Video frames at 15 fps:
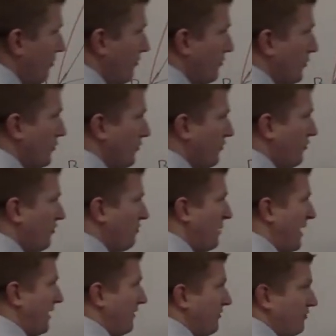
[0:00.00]
through
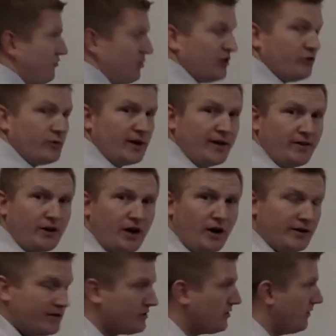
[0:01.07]
space, generating the
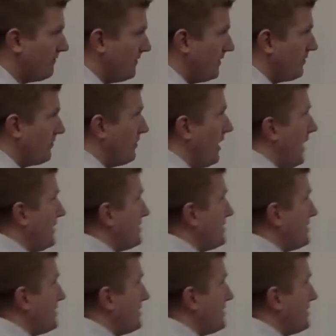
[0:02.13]
conic surface, at